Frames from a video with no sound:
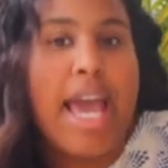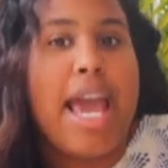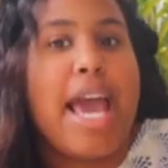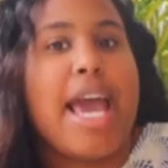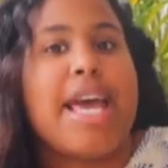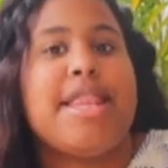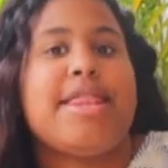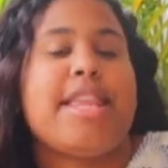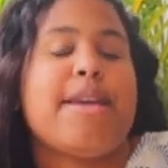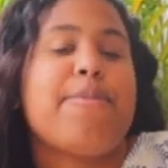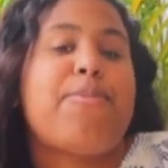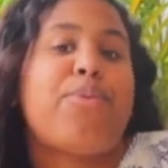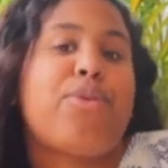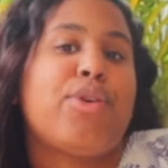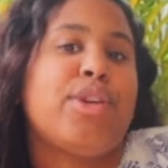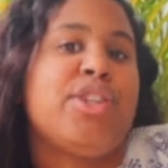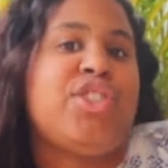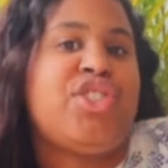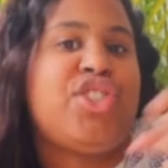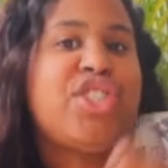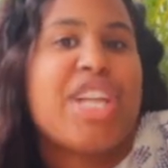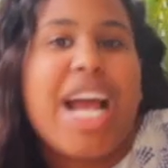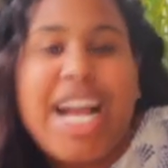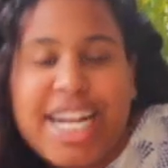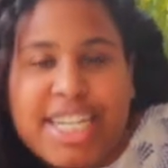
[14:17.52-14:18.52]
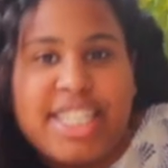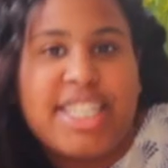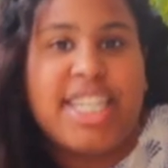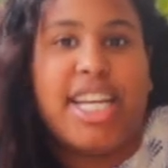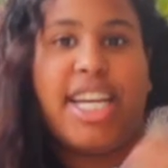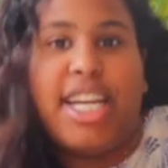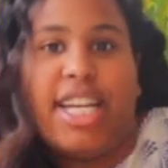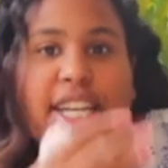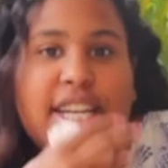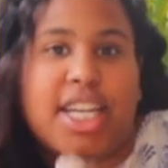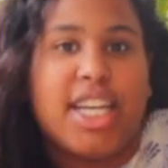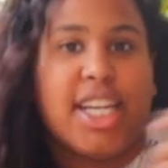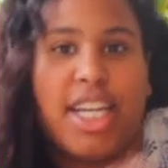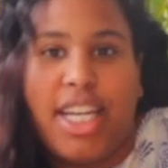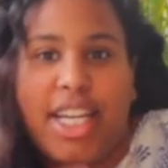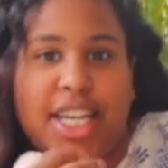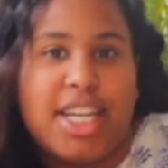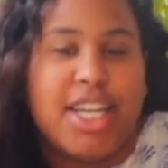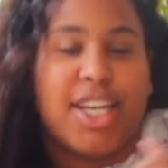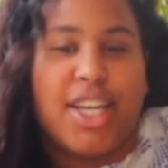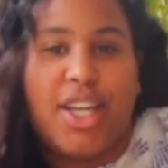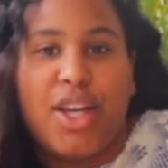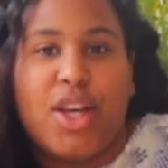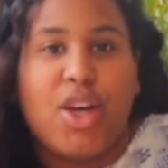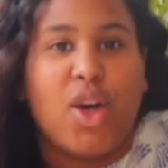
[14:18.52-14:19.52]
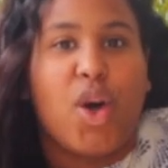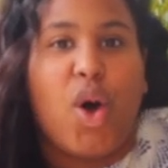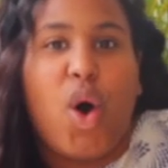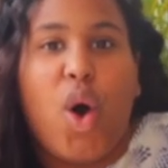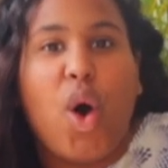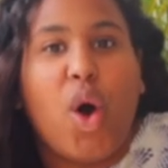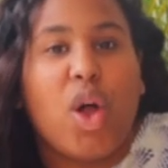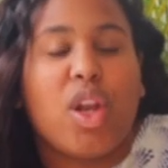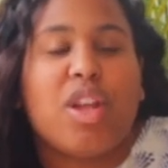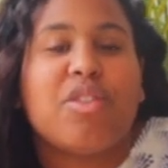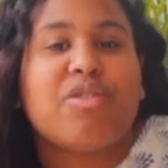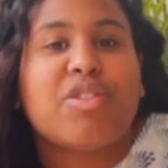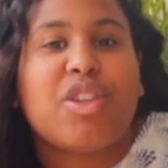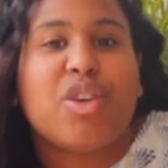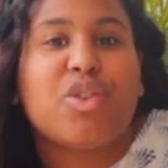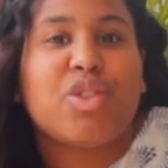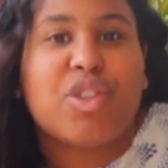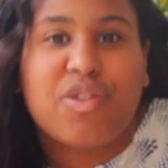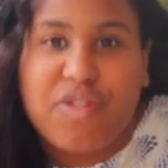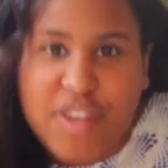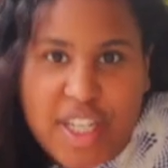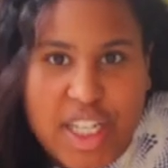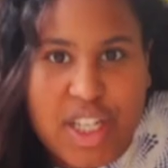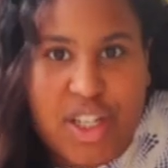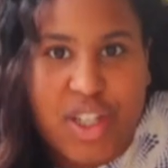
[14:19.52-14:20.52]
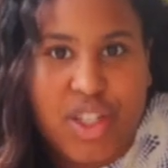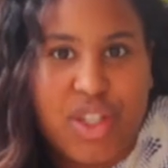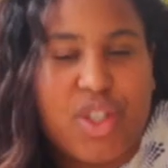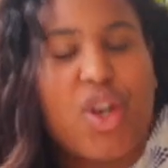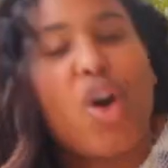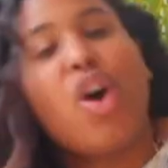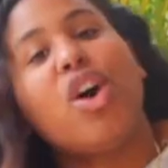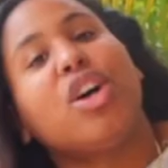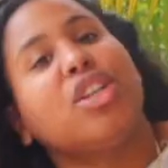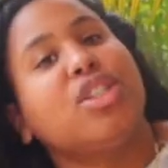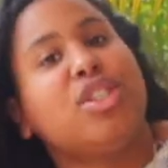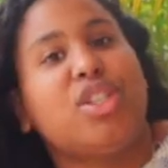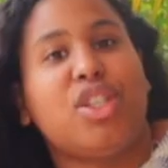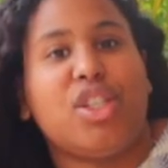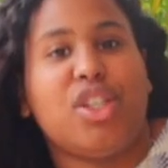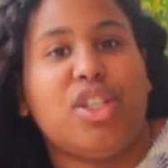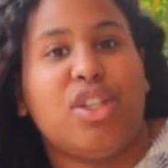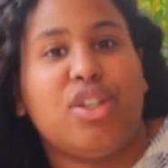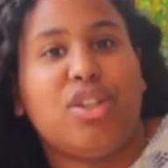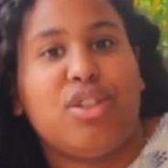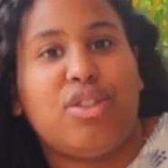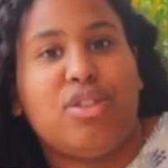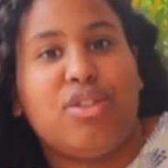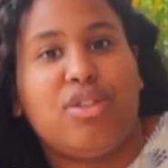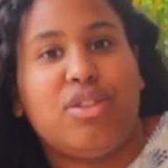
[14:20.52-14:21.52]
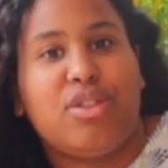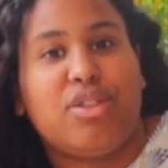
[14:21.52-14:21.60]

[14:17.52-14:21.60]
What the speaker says: and they projected all of those fears onto you.